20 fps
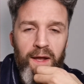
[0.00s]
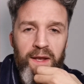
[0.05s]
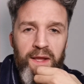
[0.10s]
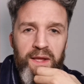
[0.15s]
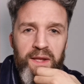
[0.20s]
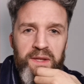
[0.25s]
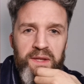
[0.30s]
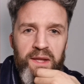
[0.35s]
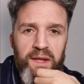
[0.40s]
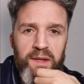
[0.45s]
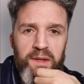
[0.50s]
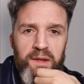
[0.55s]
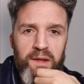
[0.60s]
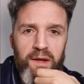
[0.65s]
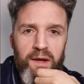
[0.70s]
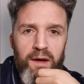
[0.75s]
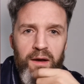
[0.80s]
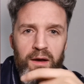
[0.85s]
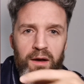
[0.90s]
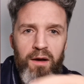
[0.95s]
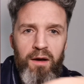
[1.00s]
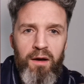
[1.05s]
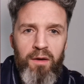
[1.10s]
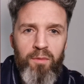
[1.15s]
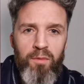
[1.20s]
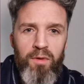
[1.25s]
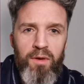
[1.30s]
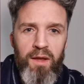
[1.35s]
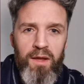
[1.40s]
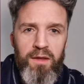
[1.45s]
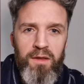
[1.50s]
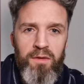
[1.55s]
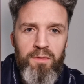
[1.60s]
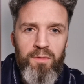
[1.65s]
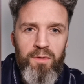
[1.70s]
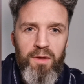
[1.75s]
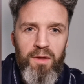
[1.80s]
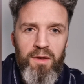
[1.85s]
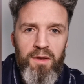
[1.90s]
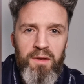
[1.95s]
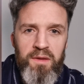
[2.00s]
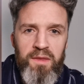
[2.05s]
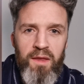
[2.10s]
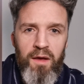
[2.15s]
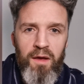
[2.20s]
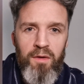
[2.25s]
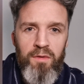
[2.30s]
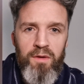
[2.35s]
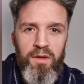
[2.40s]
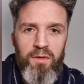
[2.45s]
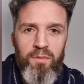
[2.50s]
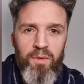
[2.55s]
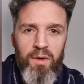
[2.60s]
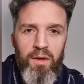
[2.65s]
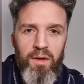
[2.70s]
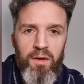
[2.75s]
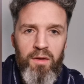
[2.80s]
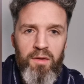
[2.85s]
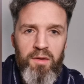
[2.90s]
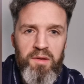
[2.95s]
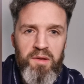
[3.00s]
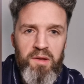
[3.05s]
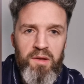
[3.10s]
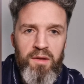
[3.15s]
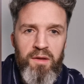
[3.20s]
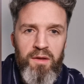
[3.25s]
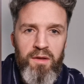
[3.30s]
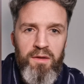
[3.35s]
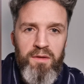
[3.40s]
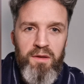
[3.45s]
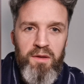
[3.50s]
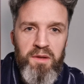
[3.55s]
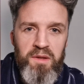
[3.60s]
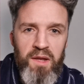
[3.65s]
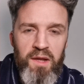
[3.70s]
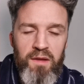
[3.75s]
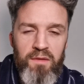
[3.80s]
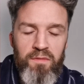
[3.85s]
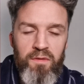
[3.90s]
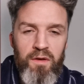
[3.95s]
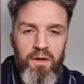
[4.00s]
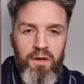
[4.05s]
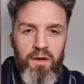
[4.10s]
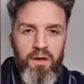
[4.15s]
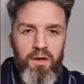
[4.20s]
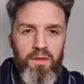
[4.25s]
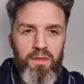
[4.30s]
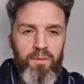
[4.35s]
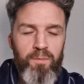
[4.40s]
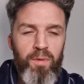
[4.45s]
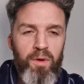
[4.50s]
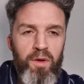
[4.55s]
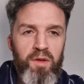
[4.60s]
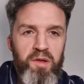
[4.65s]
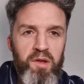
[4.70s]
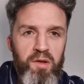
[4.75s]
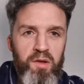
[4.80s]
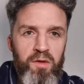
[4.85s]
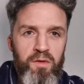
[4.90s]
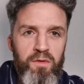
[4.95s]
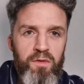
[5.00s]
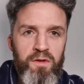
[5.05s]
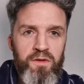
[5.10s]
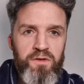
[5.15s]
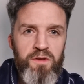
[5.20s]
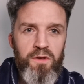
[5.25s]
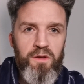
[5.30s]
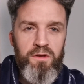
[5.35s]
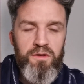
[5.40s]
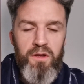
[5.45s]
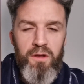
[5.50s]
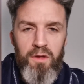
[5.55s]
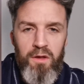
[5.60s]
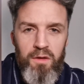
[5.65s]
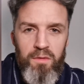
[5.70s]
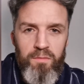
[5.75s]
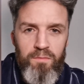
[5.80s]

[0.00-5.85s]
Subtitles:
And he says, I will let you. It is the only real answer to save the persecuted church.